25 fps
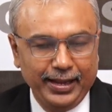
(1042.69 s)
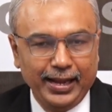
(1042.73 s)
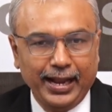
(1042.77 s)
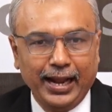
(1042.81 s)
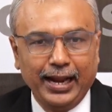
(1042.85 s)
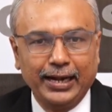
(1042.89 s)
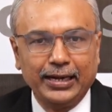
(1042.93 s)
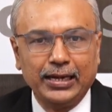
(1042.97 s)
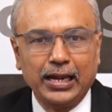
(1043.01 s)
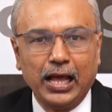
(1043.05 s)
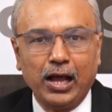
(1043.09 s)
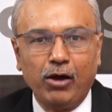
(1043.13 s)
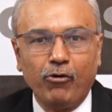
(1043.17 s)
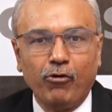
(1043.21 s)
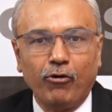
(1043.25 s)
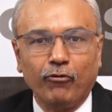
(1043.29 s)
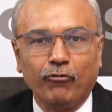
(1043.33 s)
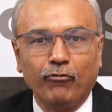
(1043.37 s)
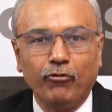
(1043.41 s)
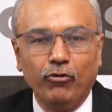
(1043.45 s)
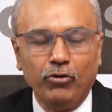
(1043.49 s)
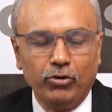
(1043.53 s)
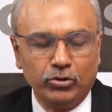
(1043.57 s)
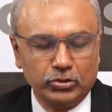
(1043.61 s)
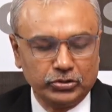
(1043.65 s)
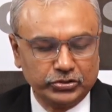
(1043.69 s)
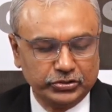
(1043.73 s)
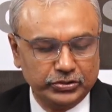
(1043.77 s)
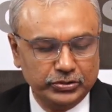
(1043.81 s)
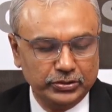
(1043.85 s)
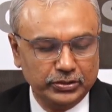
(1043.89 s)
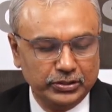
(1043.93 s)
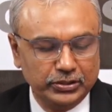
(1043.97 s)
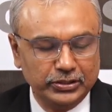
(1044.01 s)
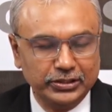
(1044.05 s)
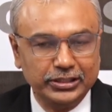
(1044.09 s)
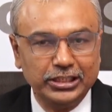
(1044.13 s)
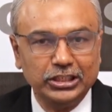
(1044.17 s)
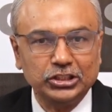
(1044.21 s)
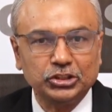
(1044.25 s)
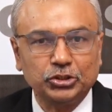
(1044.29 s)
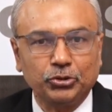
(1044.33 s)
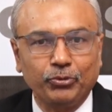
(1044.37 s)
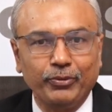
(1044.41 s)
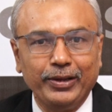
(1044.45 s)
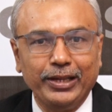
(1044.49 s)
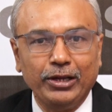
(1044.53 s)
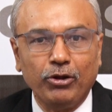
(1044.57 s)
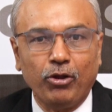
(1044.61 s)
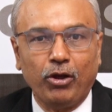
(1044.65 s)
And now of course this
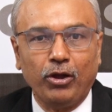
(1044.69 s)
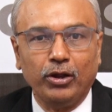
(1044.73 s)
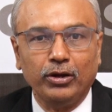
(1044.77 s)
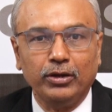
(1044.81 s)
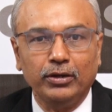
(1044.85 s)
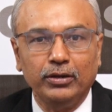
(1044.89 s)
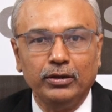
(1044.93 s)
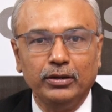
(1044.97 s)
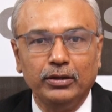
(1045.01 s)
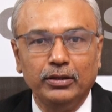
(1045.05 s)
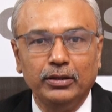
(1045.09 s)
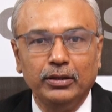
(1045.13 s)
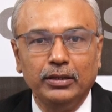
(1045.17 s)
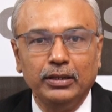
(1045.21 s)
queen on